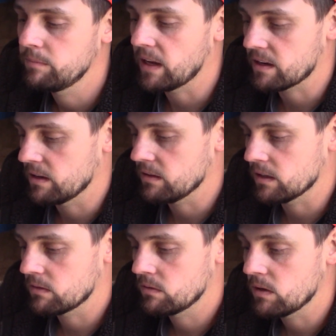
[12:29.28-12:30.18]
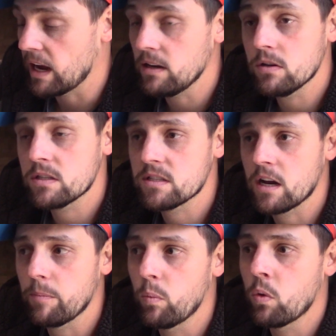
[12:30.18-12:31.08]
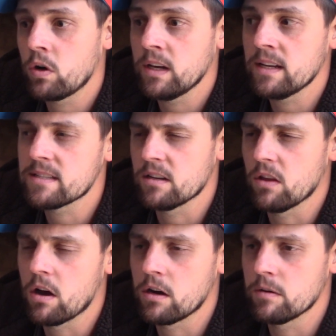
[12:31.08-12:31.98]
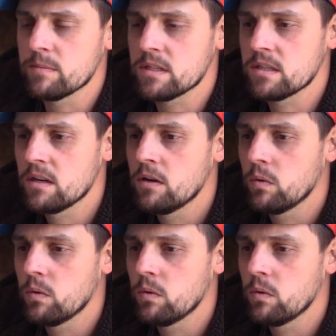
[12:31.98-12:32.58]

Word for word: that kind of thing. Okay. And you can set up warnings and alarms.